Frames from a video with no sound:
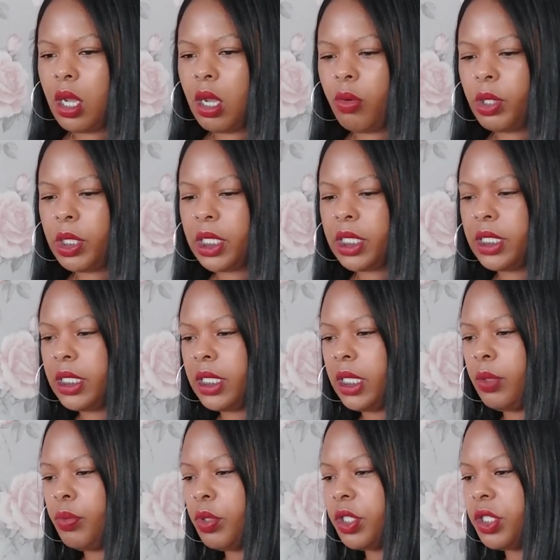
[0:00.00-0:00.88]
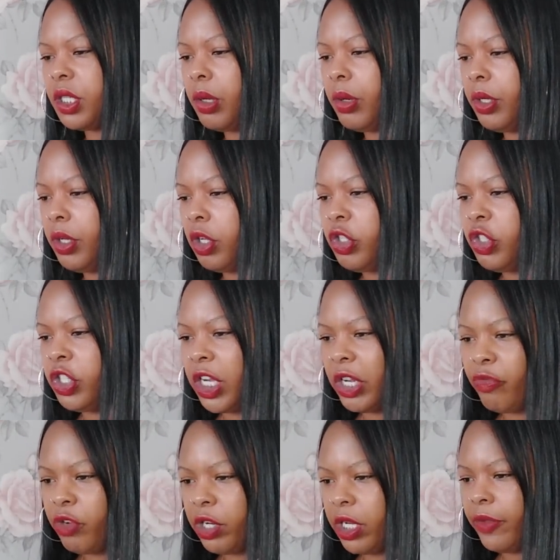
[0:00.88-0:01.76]
want to see what's going on
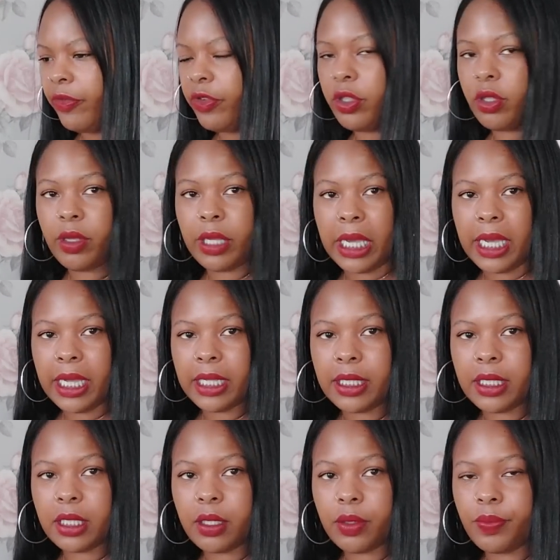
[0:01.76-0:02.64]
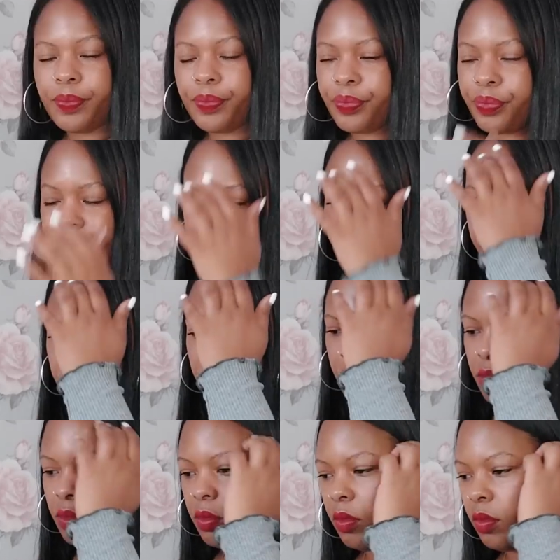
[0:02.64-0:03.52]
generally for you guys.
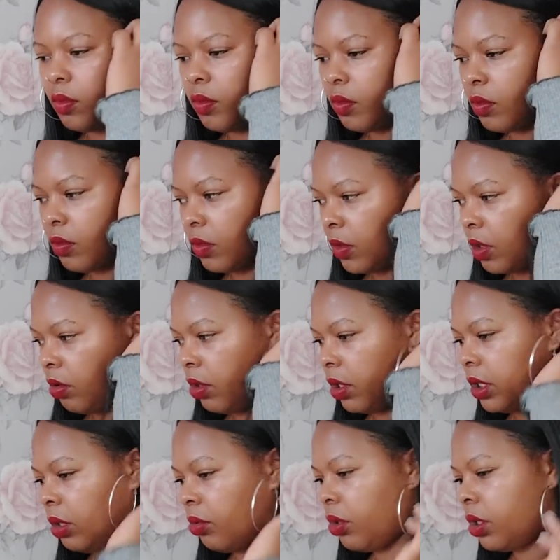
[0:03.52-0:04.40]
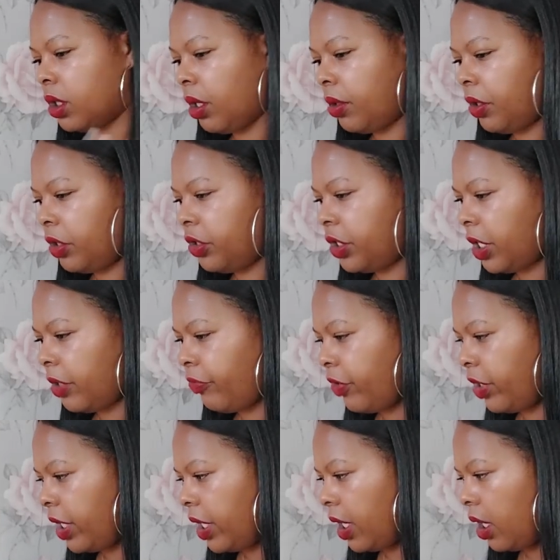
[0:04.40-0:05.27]
I want to see what's going on
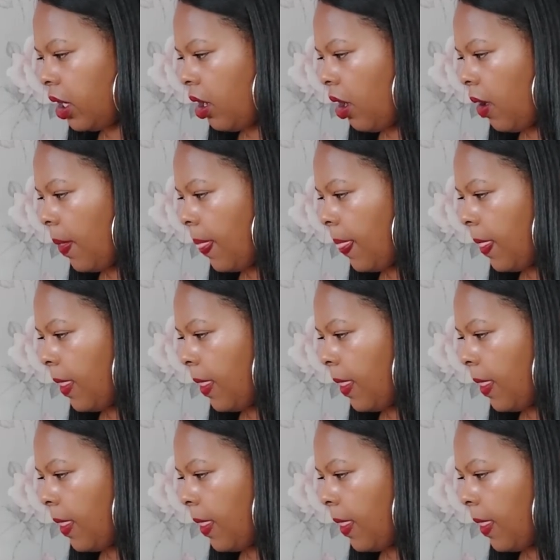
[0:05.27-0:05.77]
generally.